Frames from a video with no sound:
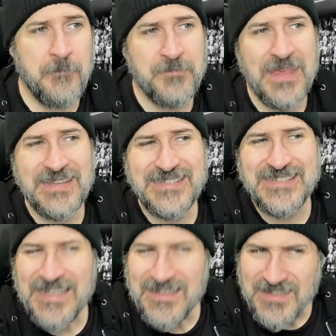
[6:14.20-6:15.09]
It's
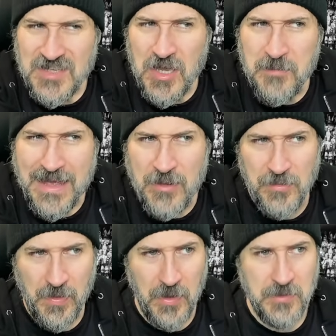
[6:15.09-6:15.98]
since come
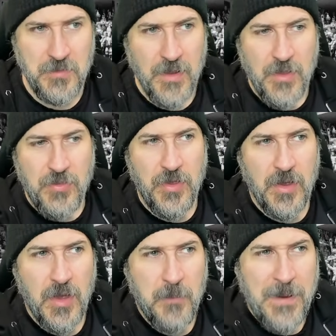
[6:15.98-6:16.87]
out, though,
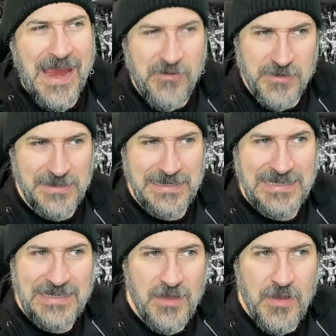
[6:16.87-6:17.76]
that
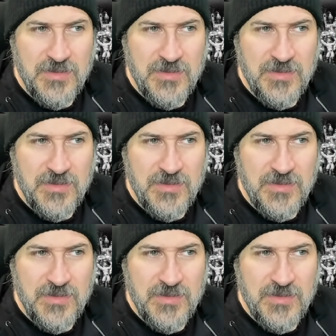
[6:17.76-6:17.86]
apparently